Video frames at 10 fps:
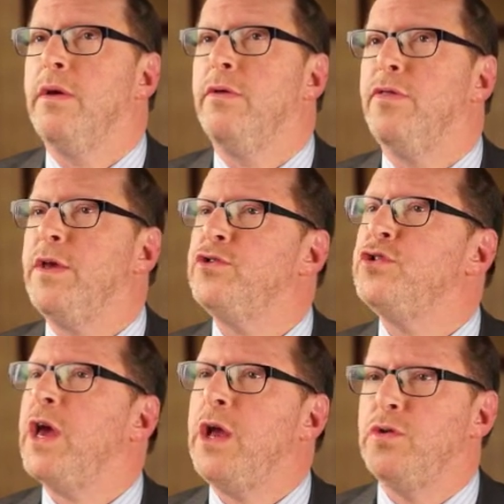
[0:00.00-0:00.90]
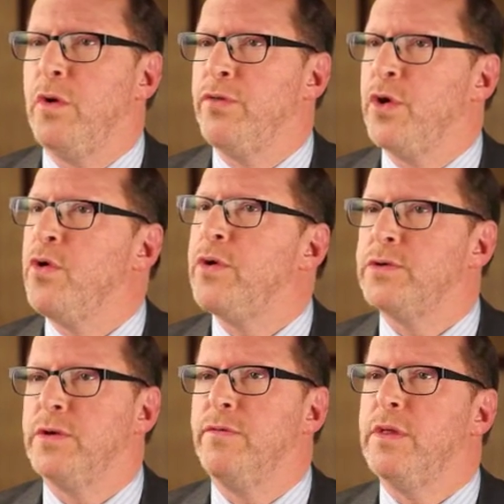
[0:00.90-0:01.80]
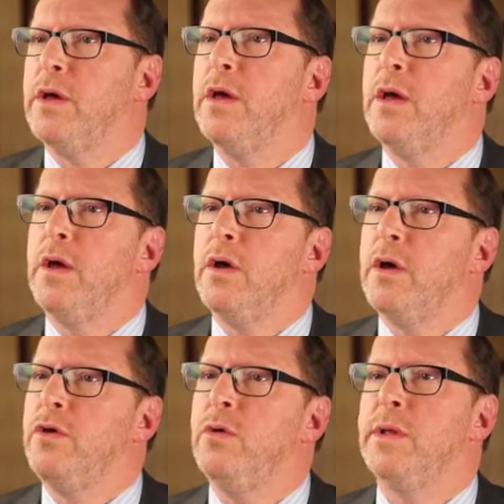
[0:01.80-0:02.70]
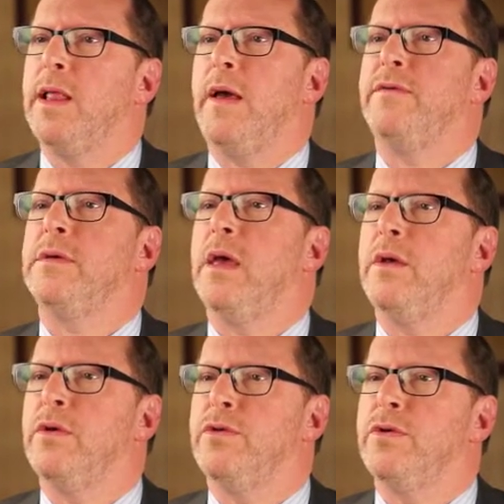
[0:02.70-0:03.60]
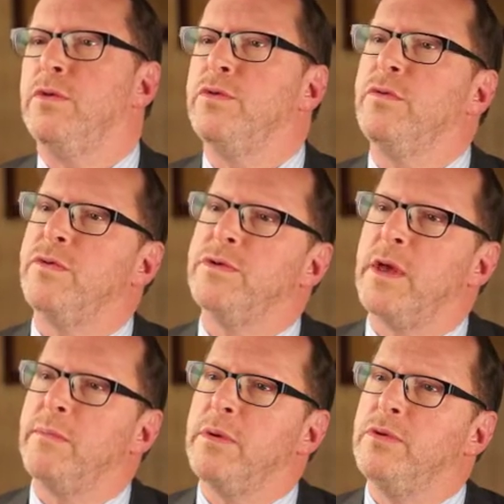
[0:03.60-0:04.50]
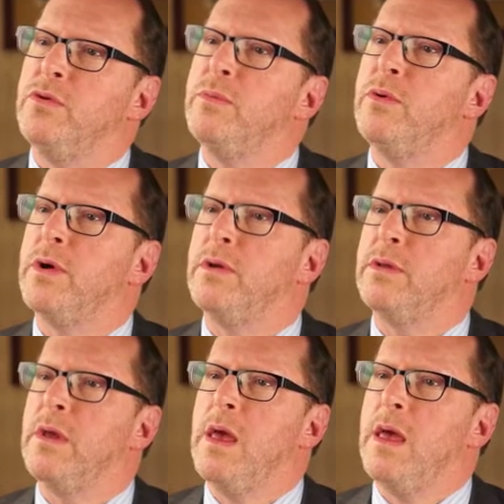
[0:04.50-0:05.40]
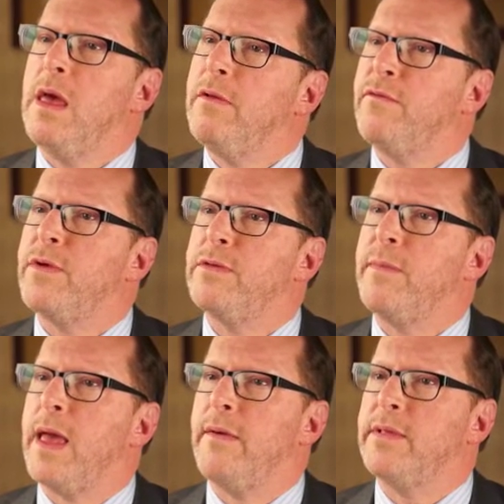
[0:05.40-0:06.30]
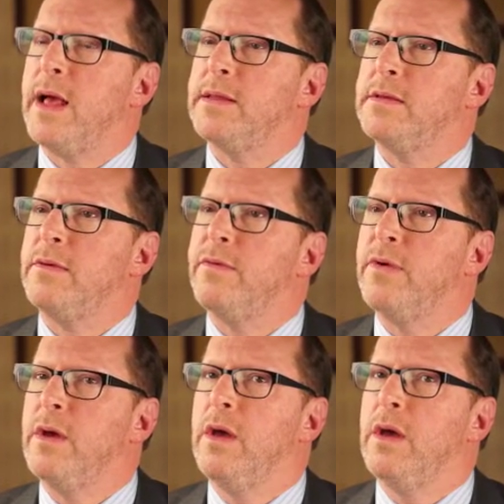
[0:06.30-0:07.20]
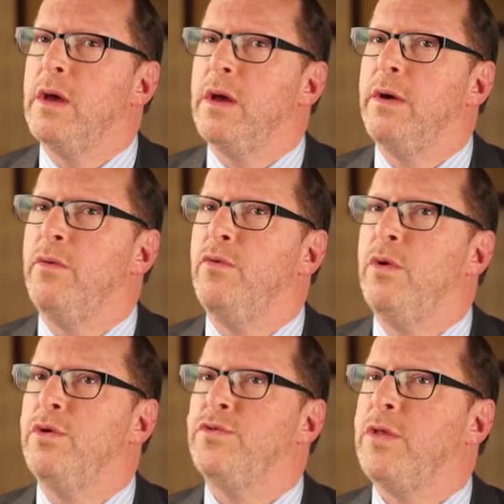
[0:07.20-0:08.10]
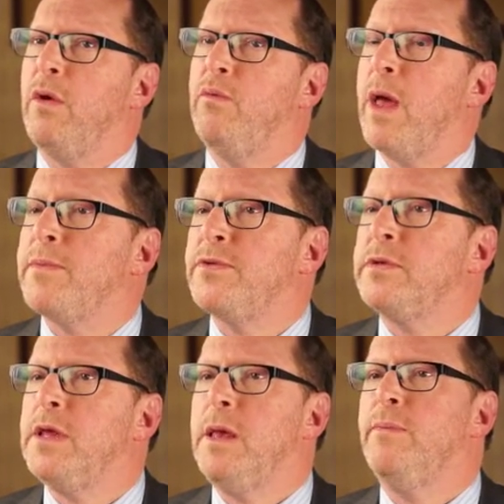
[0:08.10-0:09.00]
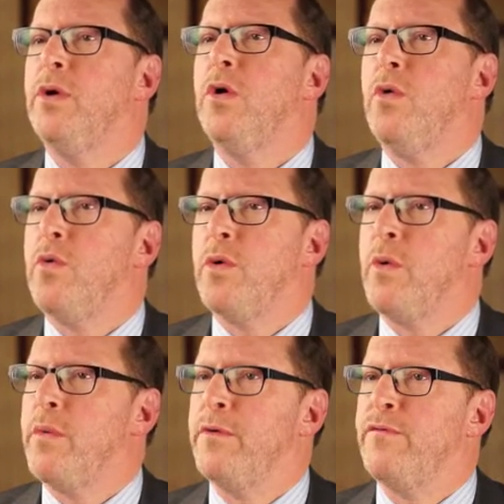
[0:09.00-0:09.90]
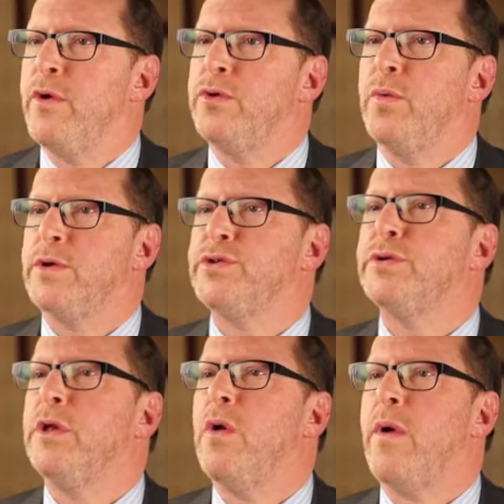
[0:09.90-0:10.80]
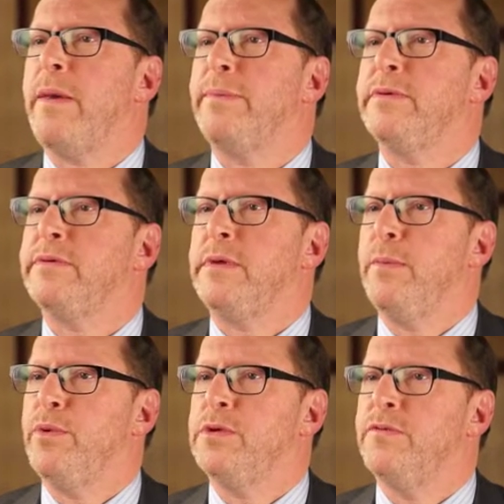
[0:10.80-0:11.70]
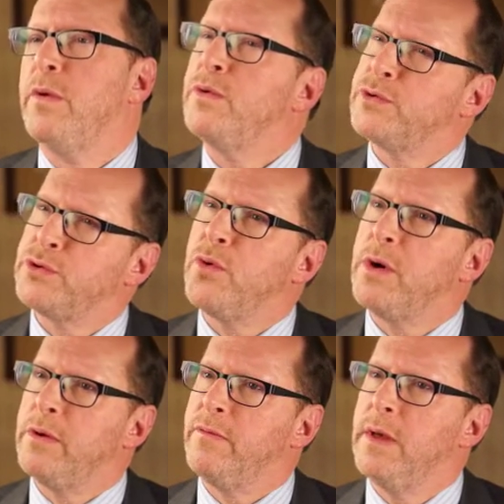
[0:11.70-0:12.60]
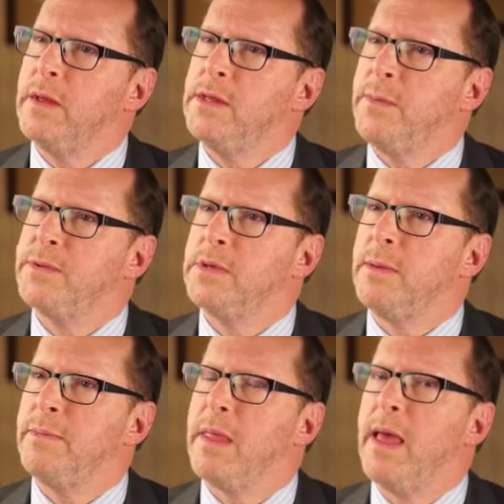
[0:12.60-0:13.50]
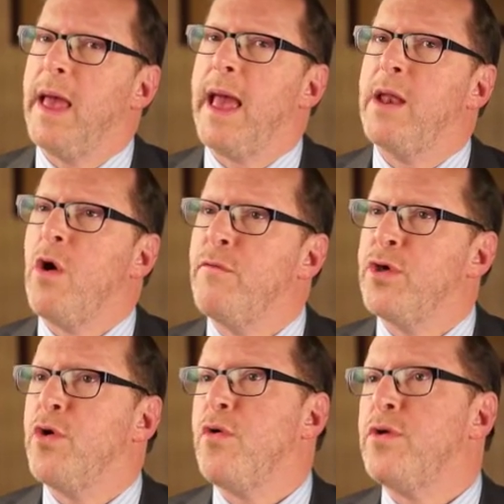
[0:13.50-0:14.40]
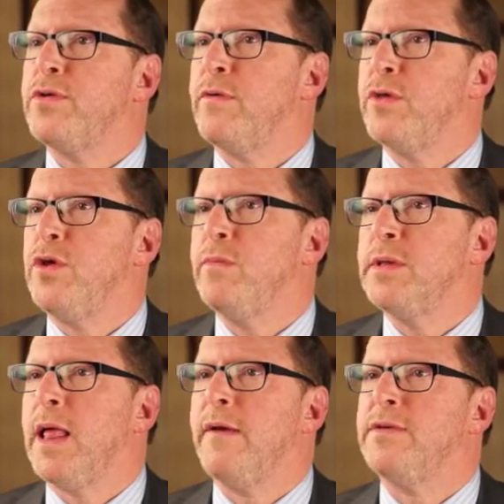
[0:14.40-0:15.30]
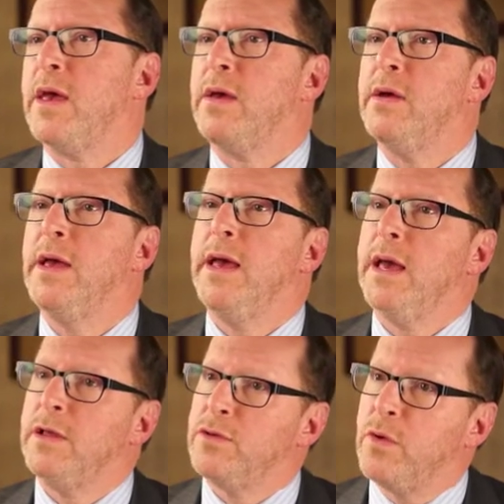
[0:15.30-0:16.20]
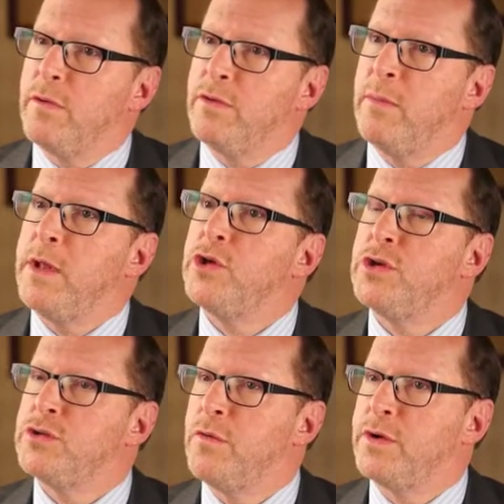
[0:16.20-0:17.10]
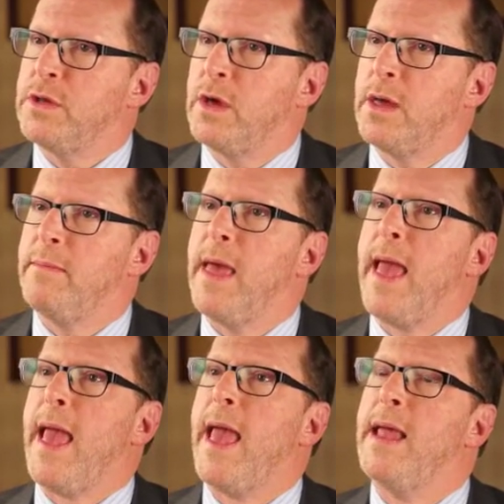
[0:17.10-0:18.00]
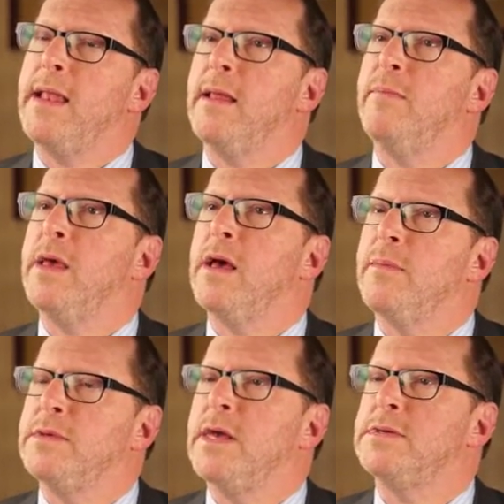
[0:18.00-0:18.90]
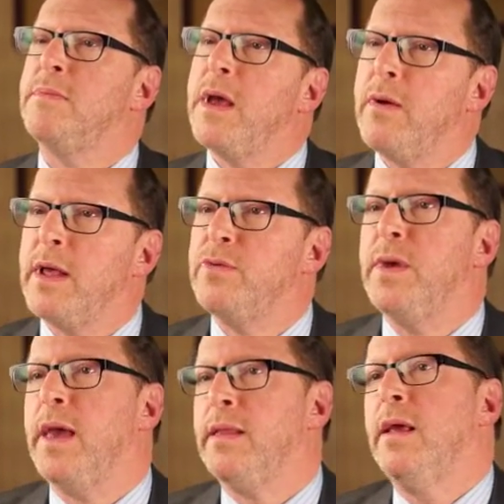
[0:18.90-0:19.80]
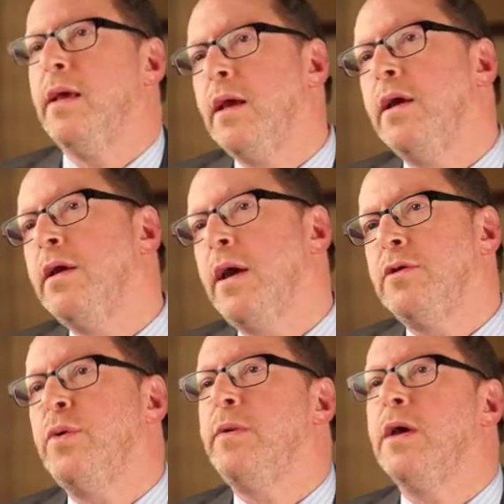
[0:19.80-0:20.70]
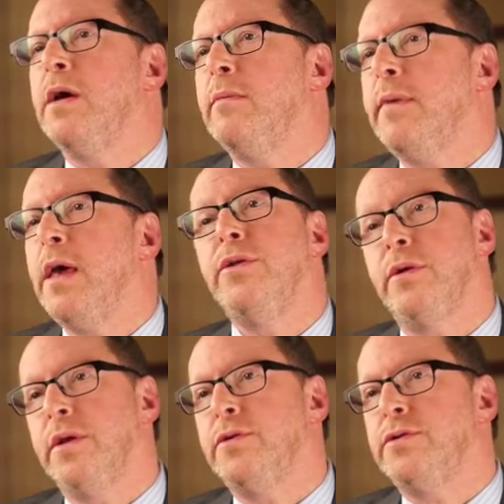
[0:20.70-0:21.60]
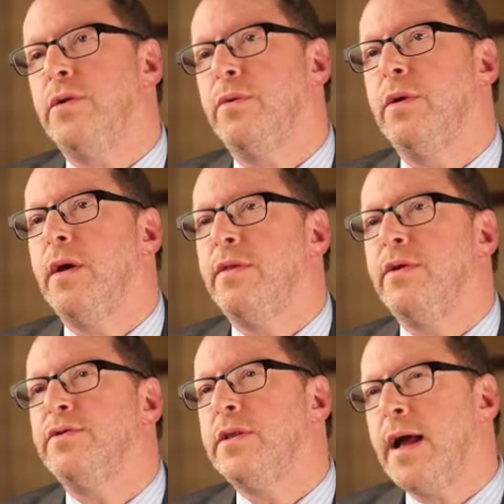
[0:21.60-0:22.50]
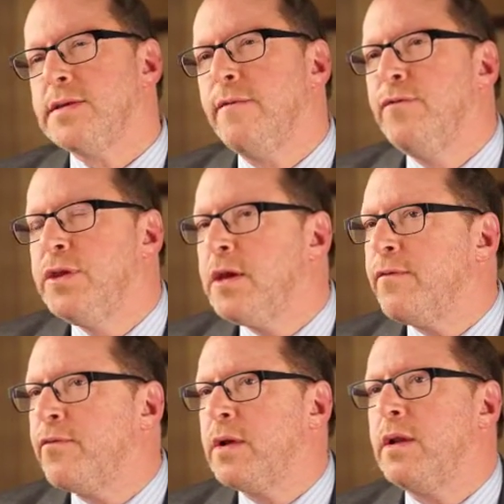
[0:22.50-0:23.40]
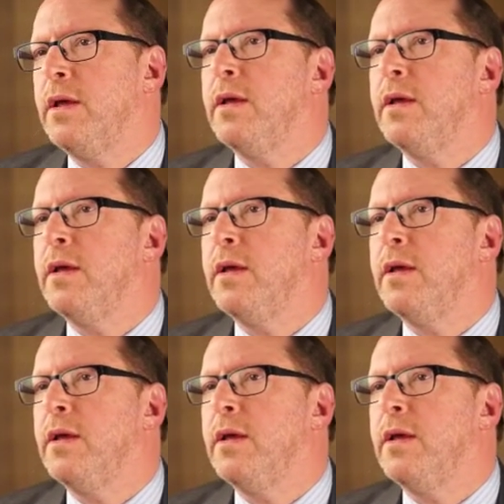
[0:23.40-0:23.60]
things change over the course of the human life cycle. So, for example, newborn infants may have lots of REM sleep, or what we refer to as slow wave sleep, which is very restorative, deep sleep. And over the course of the human life cycle, it sort of diminishes over time, and it becomes less apparent as we become elderly. So there's lots of different